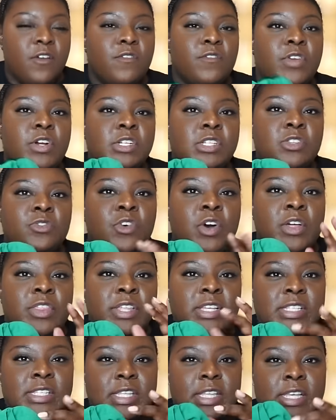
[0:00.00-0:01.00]
first of all,
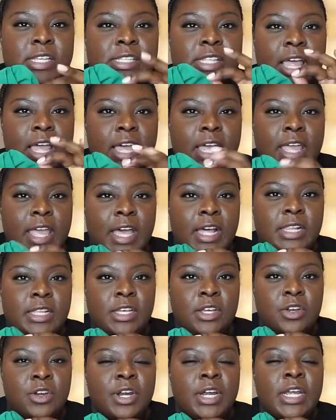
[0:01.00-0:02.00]
this, it's like a
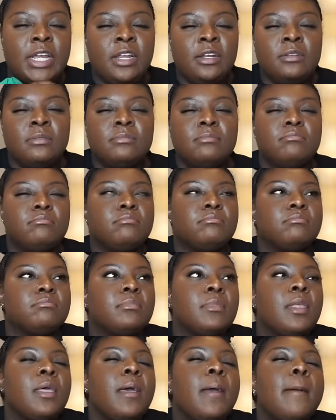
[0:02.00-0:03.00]
Kelly green.
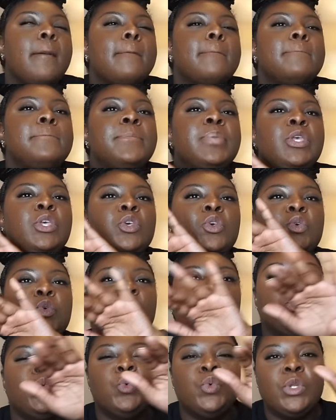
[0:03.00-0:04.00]

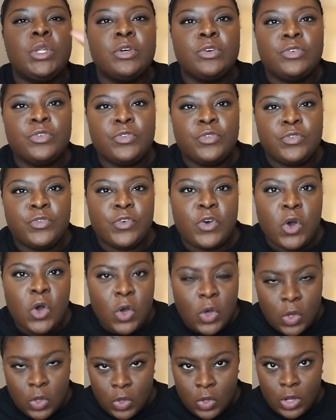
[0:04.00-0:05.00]

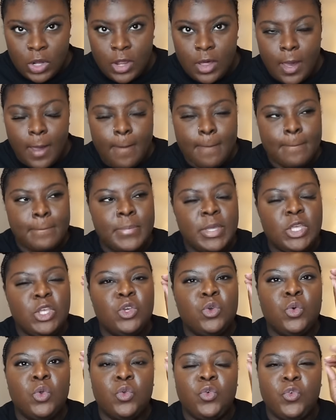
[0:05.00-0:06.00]
Beautiful,
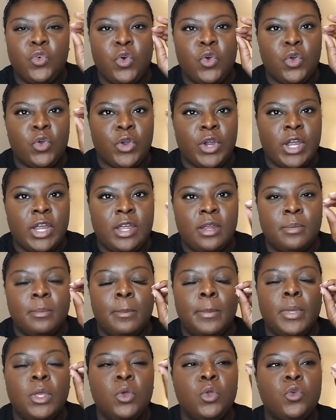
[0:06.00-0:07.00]
beautiful
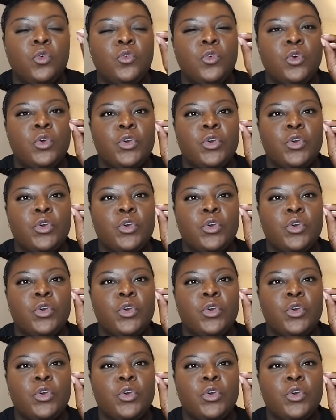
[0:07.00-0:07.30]
green, beautiful